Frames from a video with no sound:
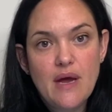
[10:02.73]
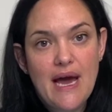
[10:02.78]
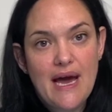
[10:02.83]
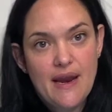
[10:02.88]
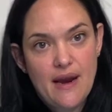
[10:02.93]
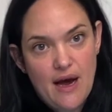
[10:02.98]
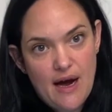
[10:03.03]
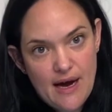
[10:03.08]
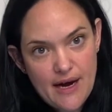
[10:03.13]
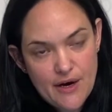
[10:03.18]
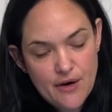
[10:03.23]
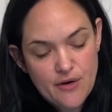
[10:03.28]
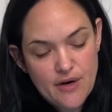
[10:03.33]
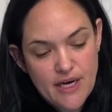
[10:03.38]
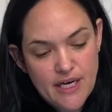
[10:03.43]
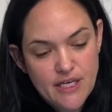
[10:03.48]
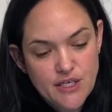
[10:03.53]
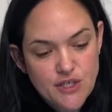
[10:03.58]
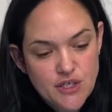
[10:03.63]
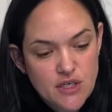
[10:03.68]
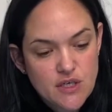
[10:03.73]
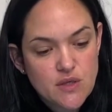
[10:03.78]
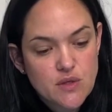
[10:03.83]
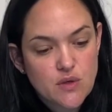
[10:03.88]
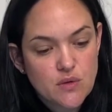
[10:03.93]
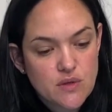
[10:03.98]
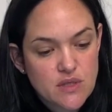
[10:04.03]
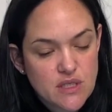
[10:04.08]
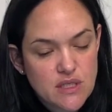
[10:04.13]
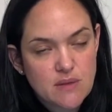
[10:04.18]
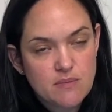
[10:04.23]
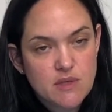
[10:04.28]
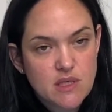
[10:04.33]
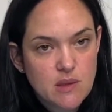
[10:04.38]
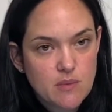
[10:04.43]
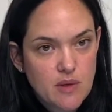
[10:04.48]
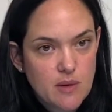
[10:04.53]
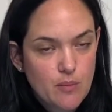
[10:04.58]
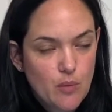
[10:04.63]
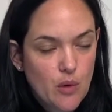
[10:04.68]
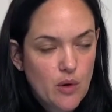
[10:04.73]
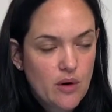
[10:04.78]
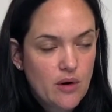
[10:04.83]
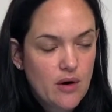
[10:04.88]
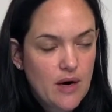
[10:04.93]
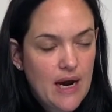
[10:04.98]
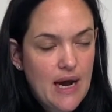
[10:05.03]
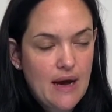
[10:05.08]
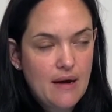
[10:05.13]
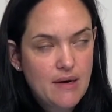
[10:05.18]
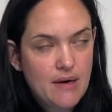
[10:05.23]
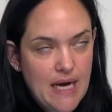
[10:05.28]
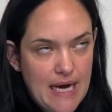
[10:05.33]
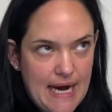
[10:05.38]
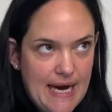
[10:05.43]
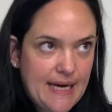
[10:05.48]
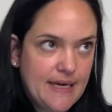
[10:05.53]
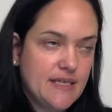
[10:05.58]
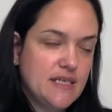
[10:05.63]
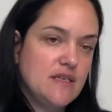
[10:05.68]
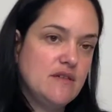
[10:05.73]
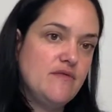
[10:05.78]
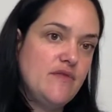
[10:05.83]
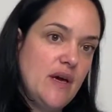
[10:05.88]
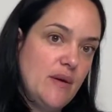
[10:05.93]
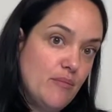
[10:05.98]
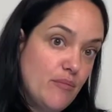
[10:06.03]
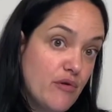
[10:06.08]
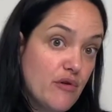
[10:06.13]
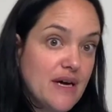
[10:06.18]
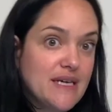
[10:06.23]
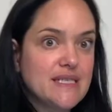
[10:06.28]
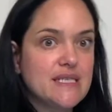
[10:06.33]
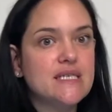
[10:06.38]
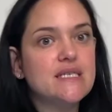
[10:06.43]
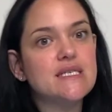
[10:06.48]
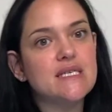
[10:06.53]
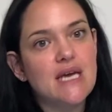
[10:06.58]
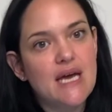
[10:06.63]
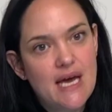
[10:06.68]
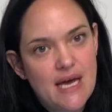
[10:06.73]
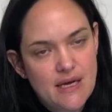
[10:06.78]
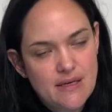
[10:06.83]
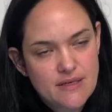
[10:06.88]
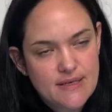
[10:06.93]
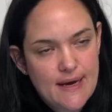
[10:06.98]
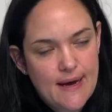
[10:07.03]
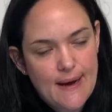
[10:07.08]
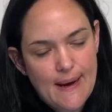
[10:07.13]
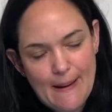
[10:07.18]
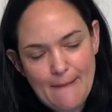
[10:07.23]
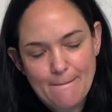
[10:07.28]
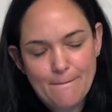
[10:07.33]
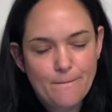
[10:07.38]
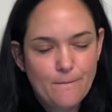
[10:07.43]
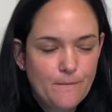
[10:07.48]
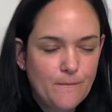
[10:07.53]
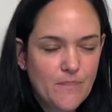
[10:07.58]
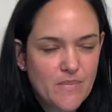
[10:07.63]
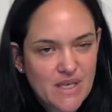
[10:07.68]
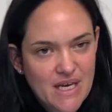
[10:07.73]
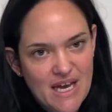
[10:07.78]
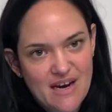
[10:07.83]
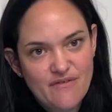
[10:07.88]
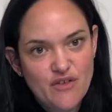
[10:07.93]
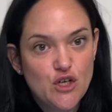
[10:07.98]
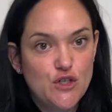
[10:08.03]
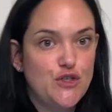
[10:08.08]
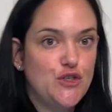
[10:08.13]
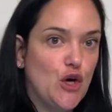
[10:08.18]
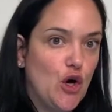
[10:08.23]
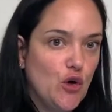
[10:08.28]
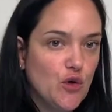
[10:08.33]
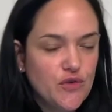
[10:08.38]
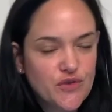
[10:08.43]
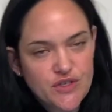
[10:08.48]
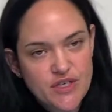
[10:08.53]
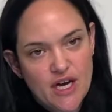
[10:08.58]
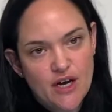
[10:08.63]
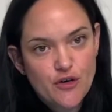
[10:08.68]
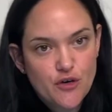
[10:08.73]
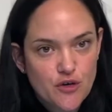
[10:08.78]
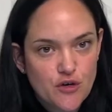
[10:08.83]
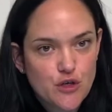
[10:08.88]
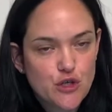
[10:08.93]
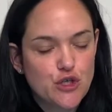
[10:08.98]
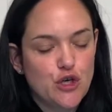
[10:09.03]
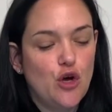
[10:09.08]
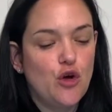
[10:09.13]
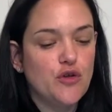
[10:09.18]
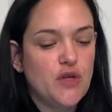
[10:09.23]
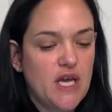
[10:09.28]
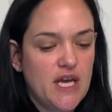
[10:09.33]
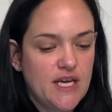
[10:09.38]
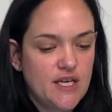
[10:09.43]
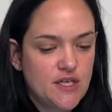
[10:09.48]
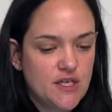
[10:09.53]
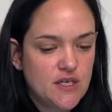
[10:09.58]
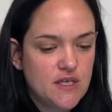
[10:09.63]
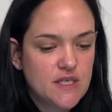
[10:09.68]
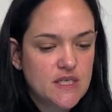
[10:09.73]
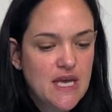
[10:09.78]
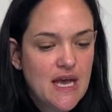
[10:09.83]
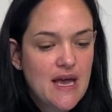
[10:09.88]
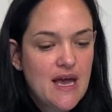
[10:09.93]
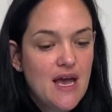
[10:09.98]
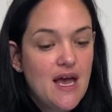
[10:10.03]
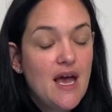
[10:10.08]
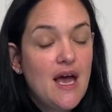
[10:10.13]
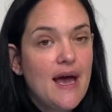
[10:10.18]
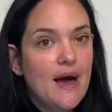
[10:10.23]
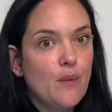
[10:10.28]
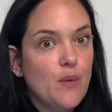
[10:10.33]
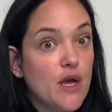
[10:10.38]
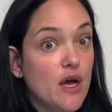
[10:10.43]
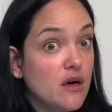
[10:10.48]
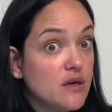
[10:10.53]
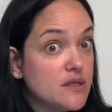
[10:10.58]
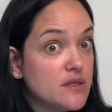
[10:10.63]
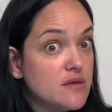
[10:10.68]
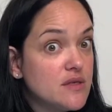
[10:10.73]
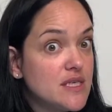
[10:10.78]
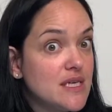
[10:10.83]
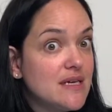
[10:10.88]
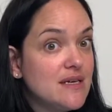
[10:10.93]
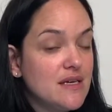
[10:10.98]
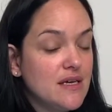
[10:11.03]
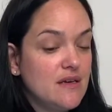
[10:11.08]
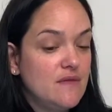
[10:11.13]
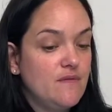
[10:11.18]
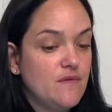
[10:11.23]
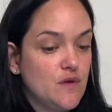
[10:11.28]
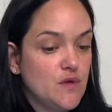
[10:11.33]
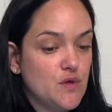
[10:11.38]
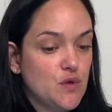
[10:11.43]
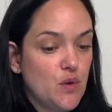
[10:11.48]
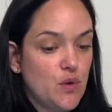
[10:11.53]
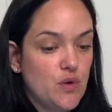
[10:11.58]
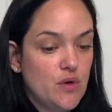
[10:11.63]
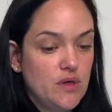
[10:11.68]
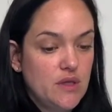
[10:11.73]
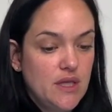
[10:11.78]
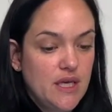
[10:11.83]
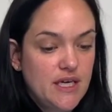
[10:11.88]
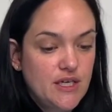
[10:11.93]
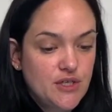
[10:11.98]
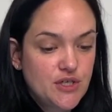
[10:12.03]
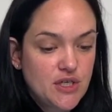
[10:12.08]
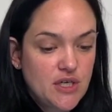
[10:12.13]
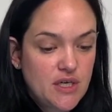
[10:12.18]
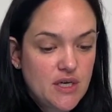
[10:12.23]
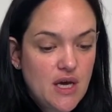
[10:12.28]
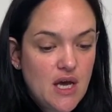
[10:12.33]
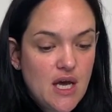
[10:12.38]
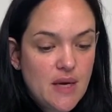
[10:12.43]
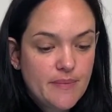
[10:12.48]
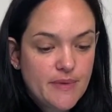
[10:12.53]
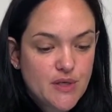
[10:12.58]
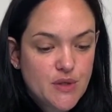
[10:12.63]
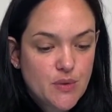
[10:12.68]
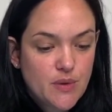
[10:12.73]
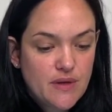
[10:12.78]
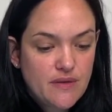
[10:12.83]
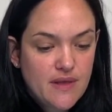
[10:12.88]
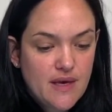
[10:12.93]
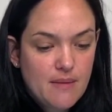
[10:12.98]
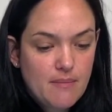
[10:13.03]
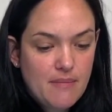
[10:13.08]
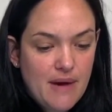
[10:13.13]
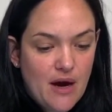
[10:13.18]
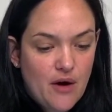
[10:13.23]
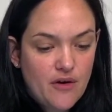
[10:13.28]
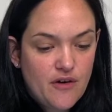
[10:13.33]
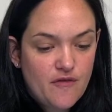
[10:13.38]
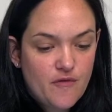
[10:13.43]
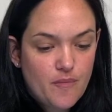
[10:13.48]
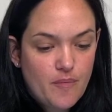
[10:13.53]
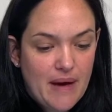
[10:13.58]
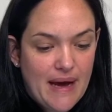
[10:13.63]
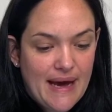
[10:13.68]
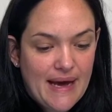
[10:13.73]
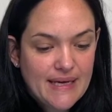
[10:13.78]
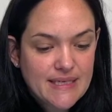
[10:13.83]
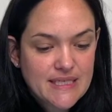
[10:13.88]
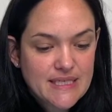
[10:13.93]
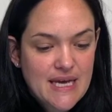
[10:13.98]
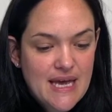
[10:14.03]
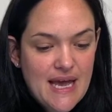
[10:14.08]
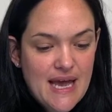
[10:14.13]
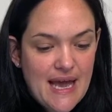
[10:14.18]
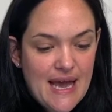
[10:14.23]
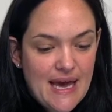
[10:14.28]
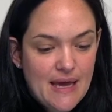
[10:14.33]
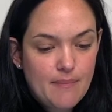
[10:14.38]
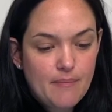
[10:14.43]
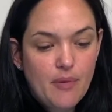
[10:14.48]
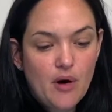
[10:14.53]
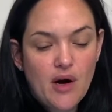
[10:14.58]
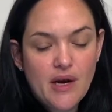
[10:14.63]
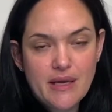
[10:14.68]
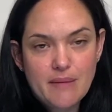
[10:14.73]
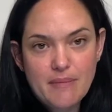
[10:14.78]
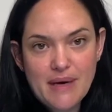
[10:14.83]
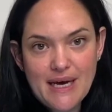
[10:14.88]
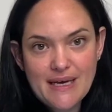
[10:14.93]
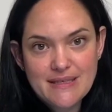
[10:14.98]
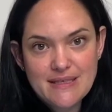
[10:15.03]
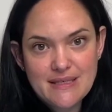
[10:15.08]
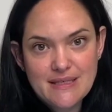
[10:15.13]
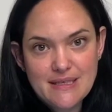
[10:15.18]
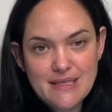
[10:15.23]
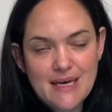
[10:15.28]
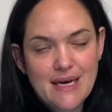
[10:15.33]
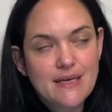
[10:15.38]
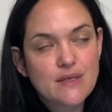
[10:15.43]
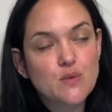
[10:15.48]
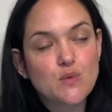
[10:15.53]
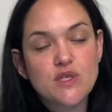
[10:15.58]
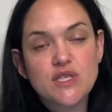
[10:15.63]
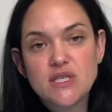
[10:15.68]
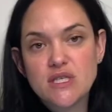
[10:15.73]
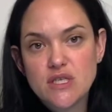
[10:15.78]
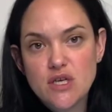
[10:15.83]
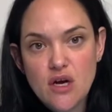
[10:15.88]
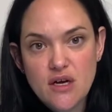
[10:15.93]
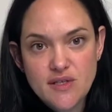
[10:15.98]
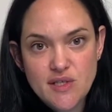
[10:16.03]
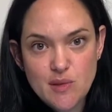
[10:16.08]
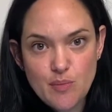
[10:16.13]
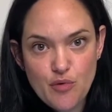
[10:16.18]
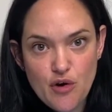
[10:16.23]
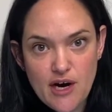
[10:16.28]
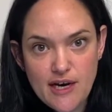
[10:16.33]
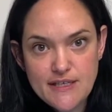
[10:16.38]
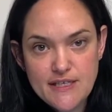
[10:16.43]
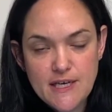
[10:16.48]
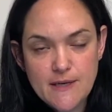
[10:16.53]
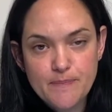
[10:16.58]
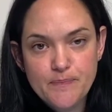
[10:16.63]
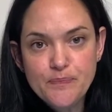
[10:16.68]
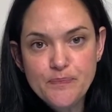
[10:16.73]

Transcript: at higher ages, so it seems to be more active and present at um, kind of adult, younger adult ages. And we also see an inverse correlation between the amount of BAT and body mass index, which is not surprising.